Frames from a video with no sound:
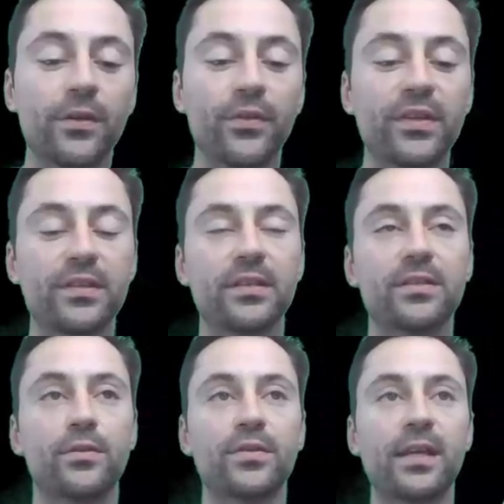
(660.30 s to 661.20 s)
and this
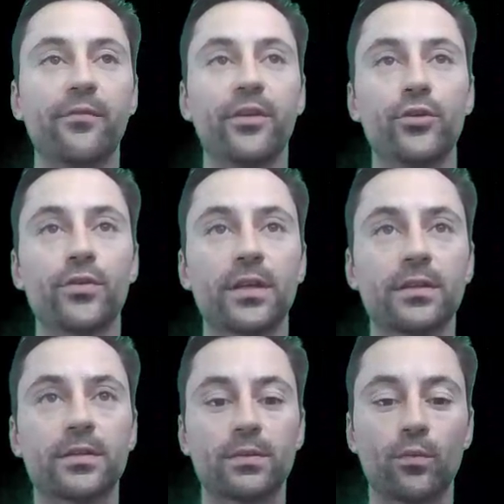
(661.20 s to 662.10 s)
is the same features
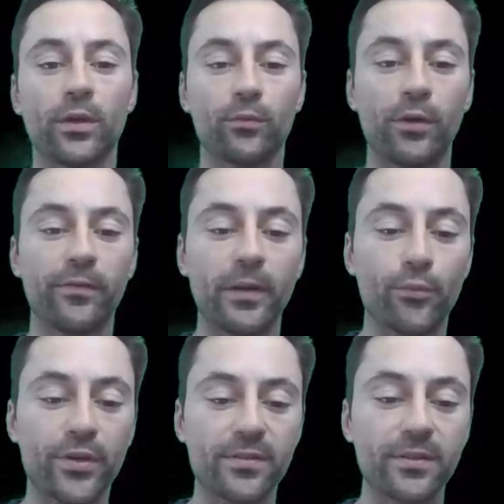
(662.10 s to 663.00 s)
as what Raphael
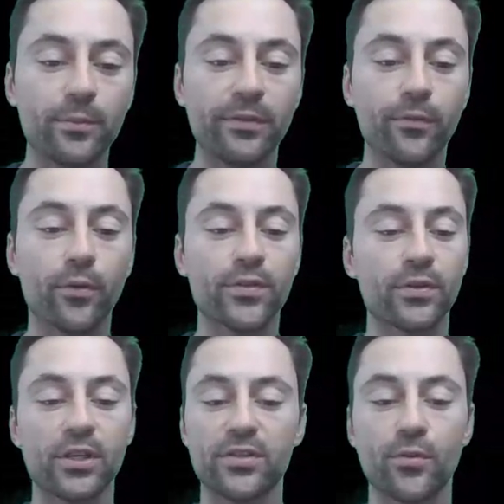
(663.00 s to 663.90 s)
presented before,
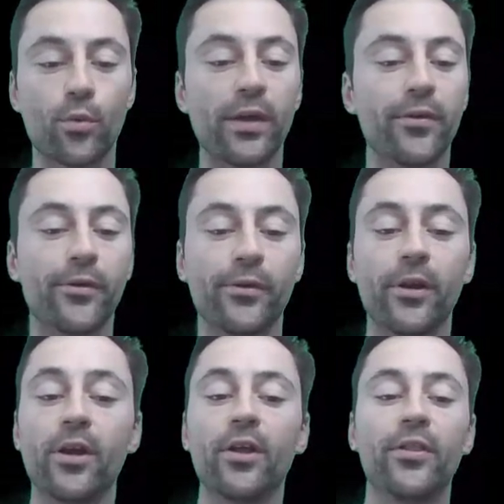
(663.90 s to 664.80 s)
such as the
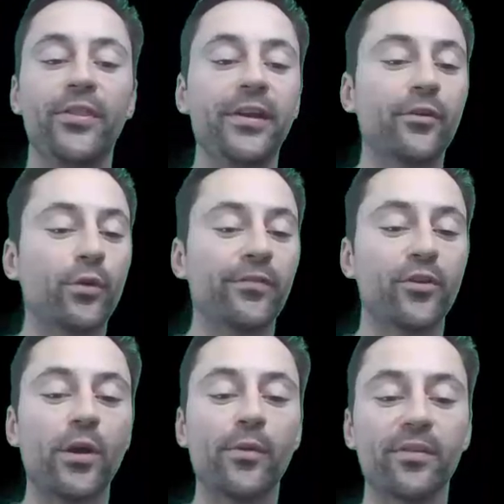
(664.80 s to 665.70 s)
weather, the aircraft
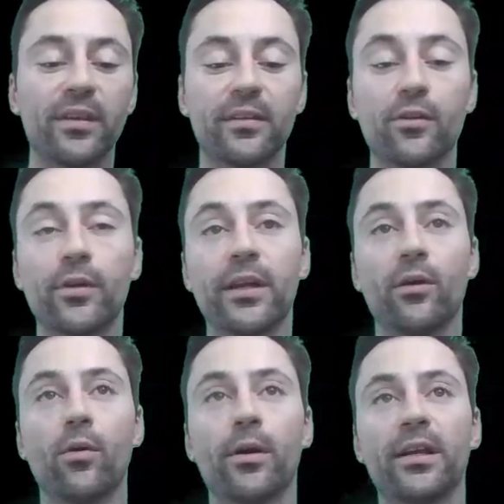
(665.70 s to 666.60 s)
go-around category,
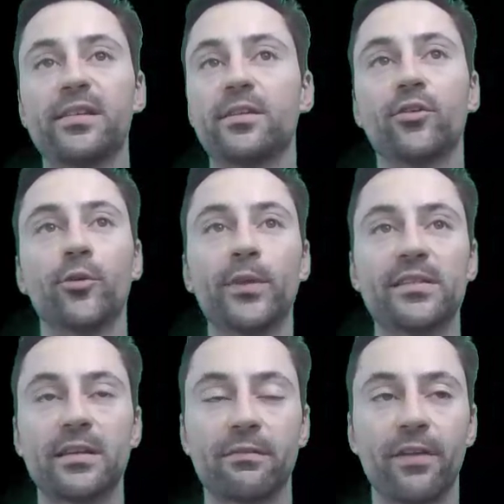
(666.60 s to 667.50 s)
or is it a
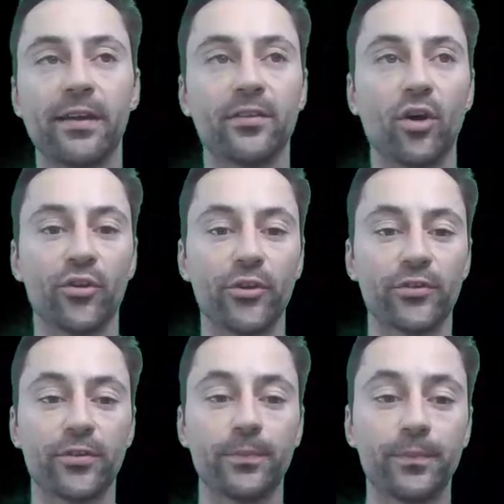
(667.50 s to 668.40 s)
domestic flight or
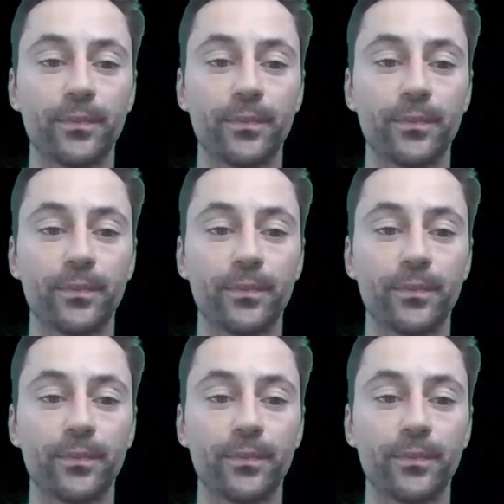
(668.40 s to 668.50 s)
not.